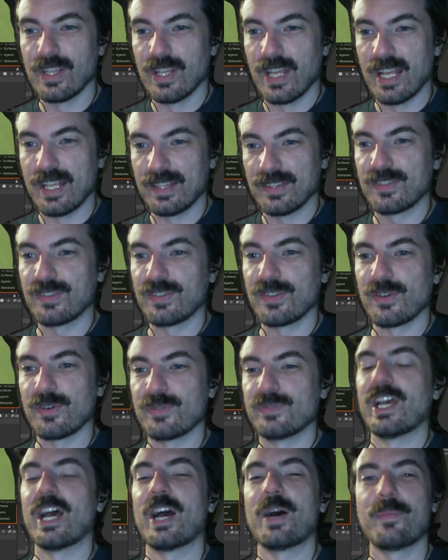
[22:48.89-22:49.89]
and so
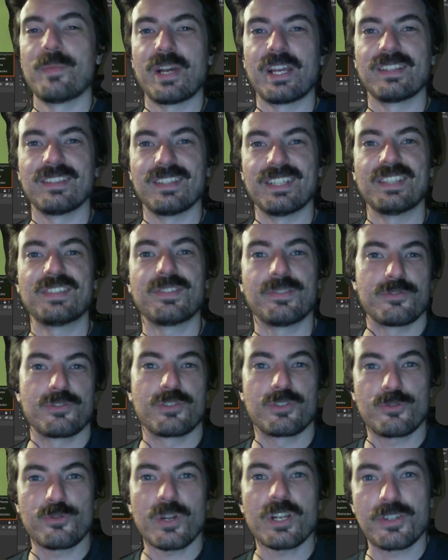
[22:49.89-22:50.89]
now my list of
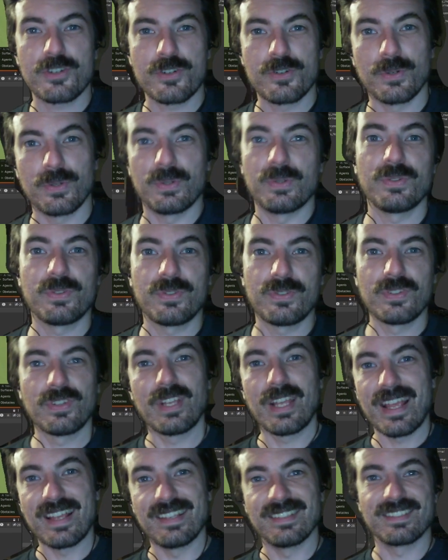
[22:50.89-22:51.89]
stretch goals
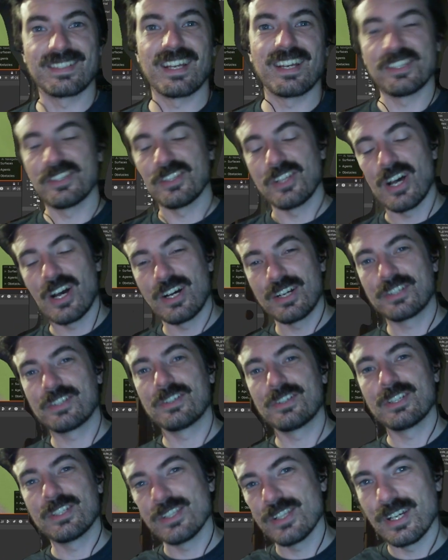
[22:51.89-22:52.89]
has gotten
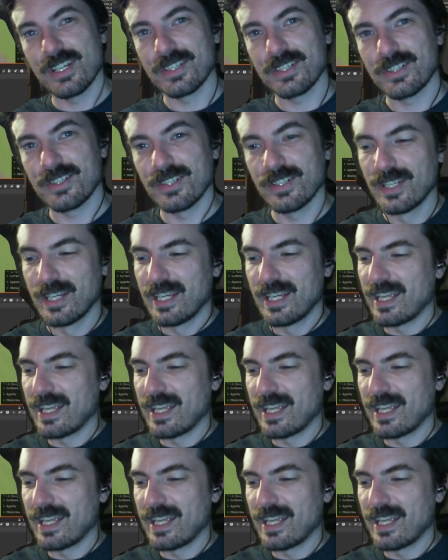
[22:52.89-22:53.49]
longer and longer.